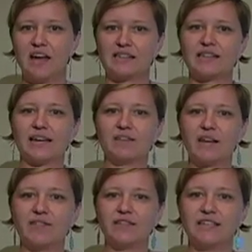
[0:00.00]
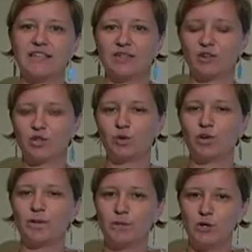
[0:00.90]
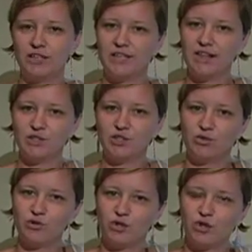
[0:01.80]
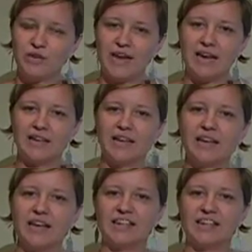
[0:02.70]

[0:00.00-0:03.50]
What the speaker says: Second Life is a virtual community that's user created.